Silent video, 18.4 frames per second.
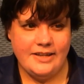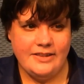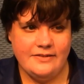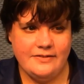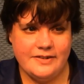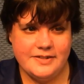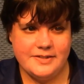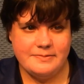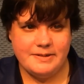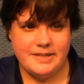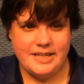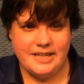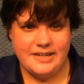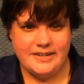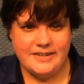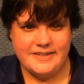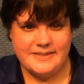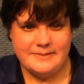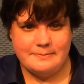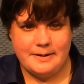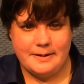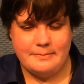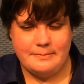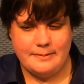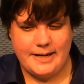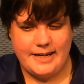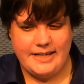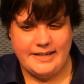And the first one here is
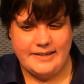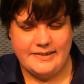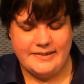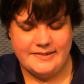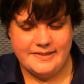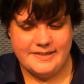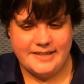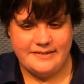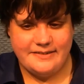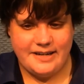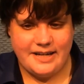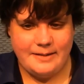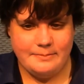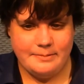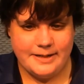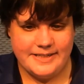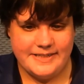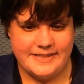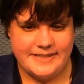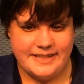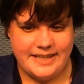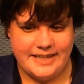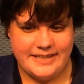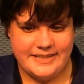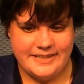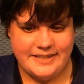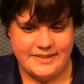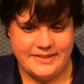web radio. So I'll press
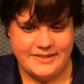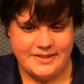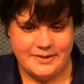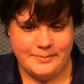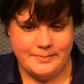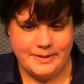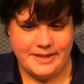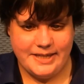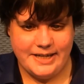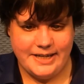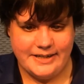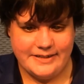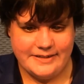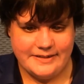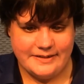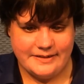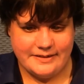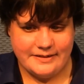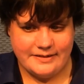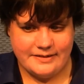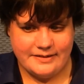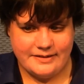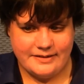select here to open that.